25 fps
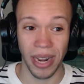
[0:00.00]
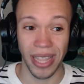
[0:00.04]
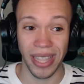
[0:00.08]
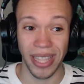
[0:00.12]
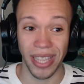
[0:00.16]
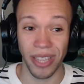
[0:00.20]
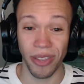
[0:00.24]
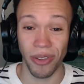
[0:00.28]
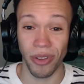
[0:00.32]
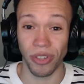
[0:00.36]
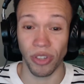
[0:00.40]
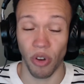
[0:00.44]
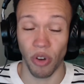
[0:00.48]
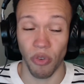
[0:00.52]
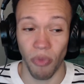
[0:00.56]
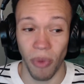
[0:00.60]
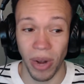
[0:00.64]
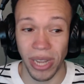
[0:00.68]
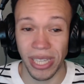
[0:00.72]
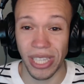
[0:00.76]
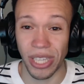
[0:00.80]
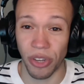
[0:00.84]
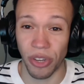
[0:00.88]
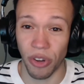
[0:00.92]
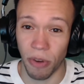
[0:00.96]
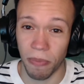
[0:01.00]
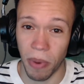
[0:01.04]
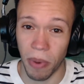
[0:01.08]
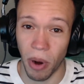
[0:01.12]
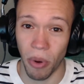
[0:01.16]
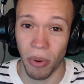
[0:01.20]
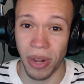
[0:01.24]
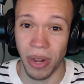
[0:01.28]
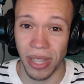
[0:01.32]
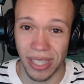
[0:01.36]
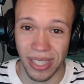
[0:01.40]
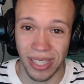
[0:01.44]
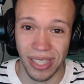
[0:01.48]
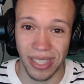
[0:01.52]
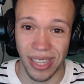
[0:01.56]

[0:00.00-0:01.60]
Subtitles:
and then you can start resting your opponent's